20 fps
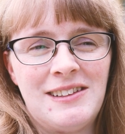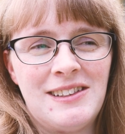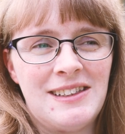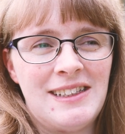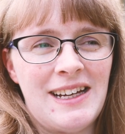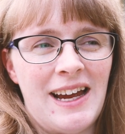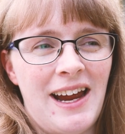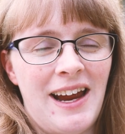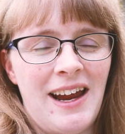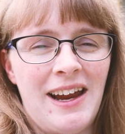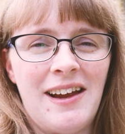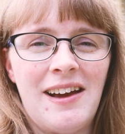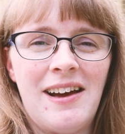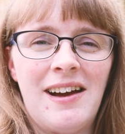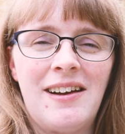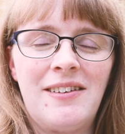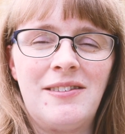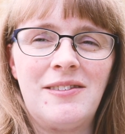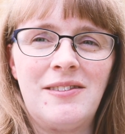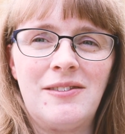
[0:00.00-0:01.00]
today
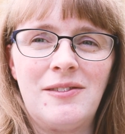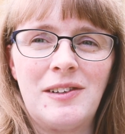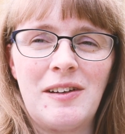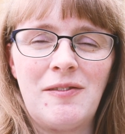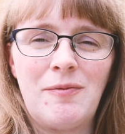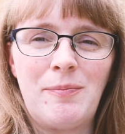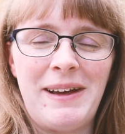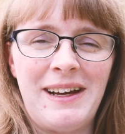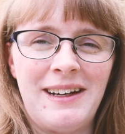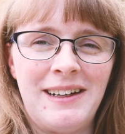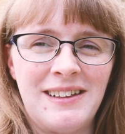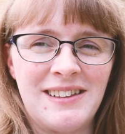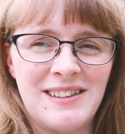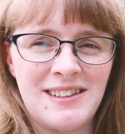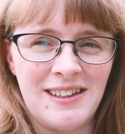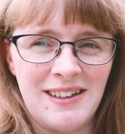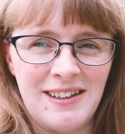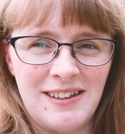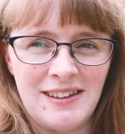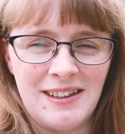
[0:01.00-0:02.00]
we've been
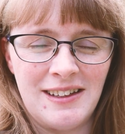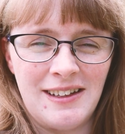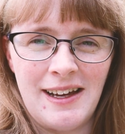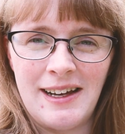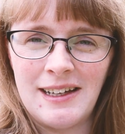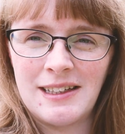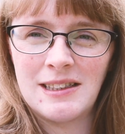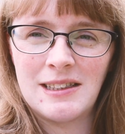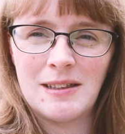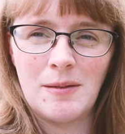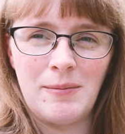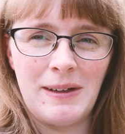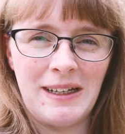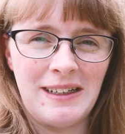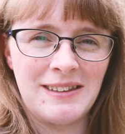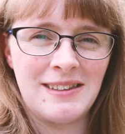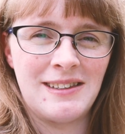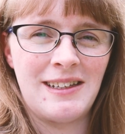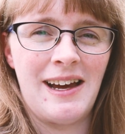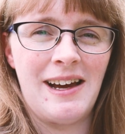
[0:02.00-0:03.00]
into the next
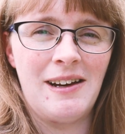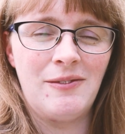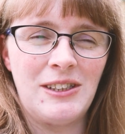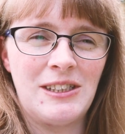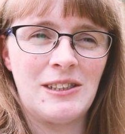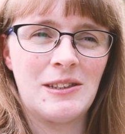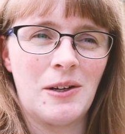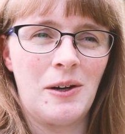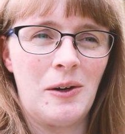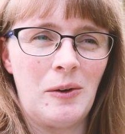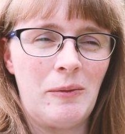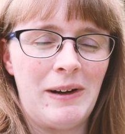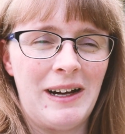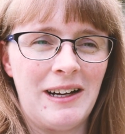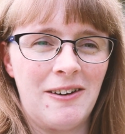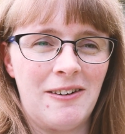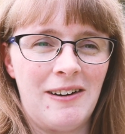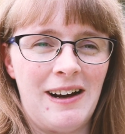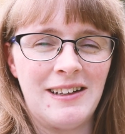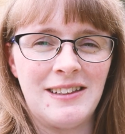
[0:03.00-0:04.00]
biggest town, which is called
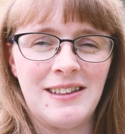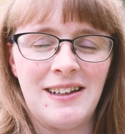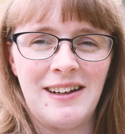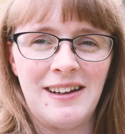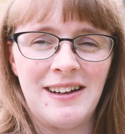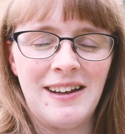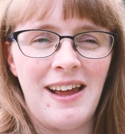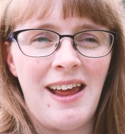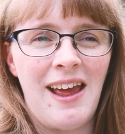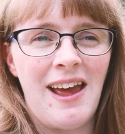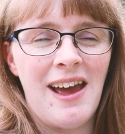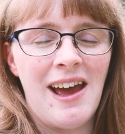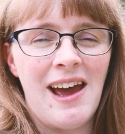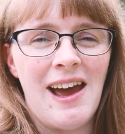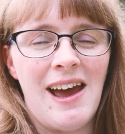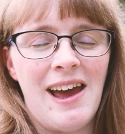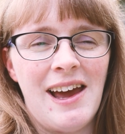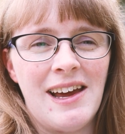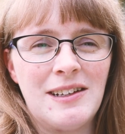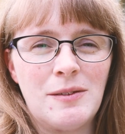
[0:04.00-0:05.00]
Wangaratta.
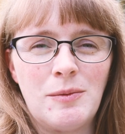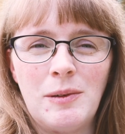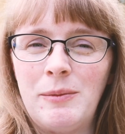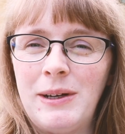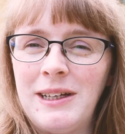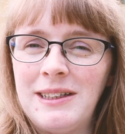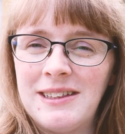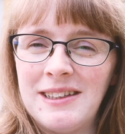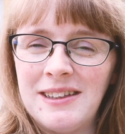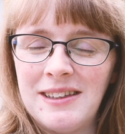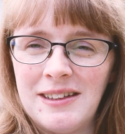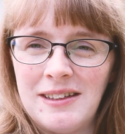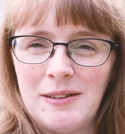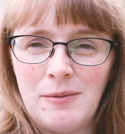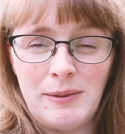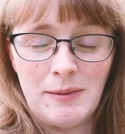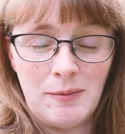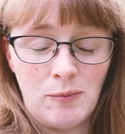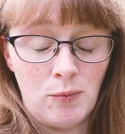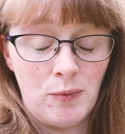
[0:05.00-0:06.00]
And we went to
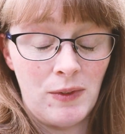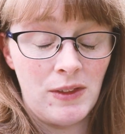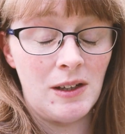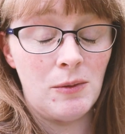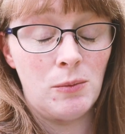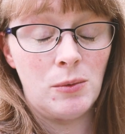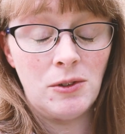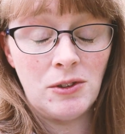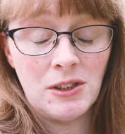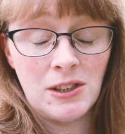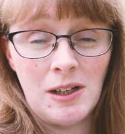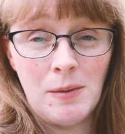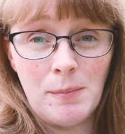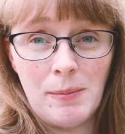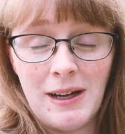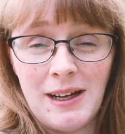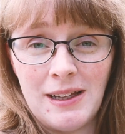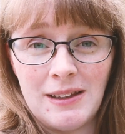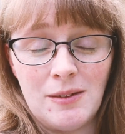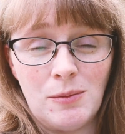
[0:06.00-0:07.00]
the wool shop
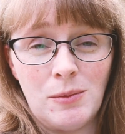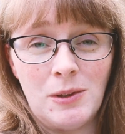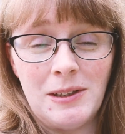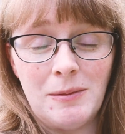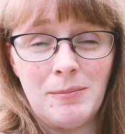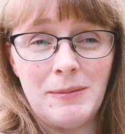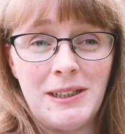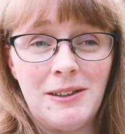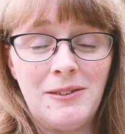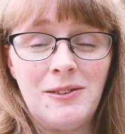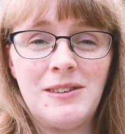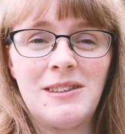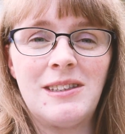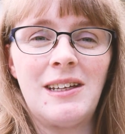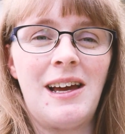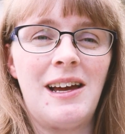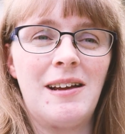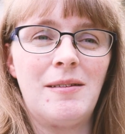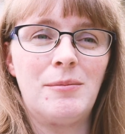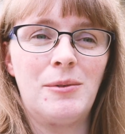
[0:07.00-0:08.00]
at the Woolen Mills
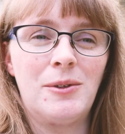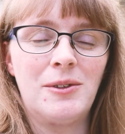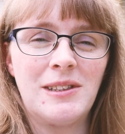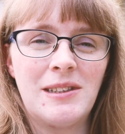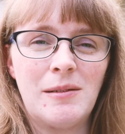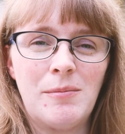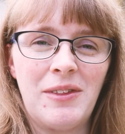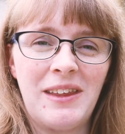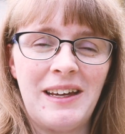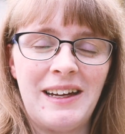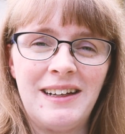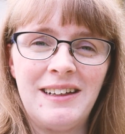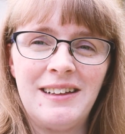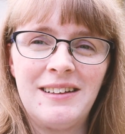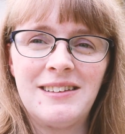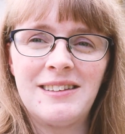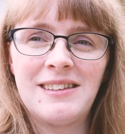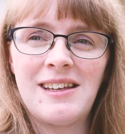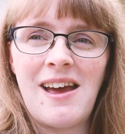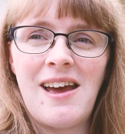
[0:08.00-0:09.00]
and bought some
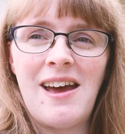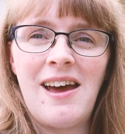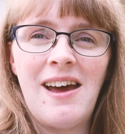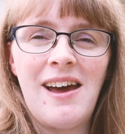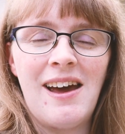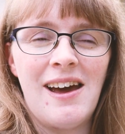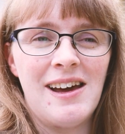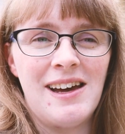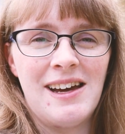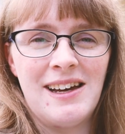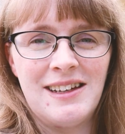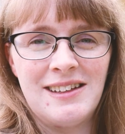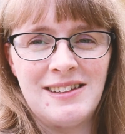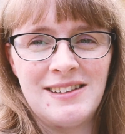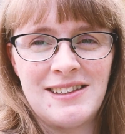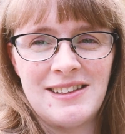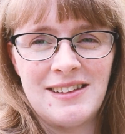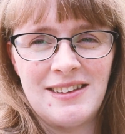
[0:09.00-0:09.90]
things, and